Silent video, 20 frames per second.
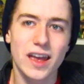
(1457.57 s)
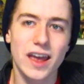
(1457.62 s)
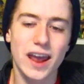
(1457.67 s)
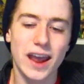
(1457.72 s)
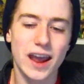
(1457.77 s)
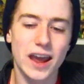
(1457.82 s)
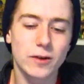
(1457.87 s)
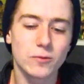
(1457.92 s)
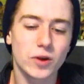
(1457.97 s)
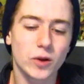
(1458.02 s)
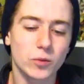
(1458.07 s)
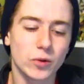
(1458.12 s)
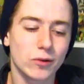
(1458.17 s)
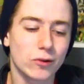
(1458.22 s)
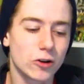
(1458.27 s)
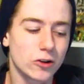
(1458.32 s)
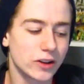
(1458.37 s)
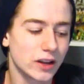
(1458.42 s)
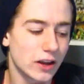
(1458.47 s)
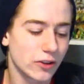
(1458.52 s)
And when we were
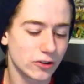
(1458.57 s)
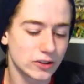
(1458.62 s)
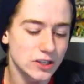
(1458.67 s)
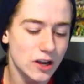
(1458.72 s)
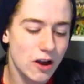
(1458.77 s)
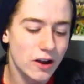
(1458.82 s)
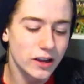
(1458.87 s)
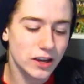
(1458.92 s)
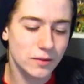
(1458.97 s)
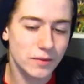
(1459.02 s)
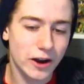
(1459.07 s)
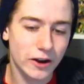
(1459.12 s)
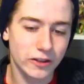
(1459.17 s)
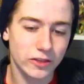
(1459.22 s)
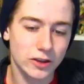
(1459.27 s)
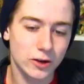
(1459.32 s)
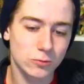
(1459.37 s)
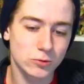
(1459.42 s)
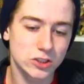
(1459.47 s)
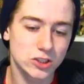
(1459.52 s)
all together talking about it,
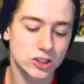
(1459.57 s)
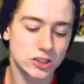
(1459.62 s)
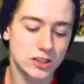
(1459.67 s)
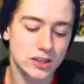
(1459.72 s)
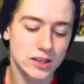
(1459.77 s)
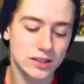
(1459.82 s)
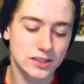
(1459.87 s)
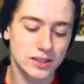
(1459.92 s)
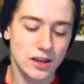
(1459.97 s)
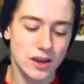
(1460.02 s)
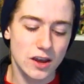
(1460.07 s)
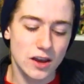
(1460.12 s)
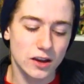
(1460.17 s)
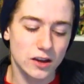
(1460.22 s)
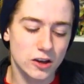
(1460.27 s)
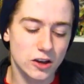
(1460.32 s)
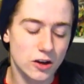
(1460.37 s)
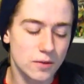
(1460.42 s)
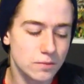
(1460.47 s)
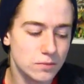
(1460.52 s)
there was just this
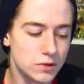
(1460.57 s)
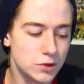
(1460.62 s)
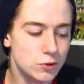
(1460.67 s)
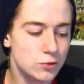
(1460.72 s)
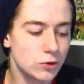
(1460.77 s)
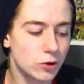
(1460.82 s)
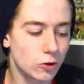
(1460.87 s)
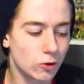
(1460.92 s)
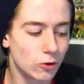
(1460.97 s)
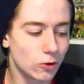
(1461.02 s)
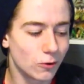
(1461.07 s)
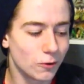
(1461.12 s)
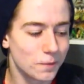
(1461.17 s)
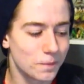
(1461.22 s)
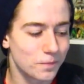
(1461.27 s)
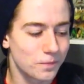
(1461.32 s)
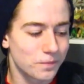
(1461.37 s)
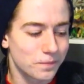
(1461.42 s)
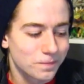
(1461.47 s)
communal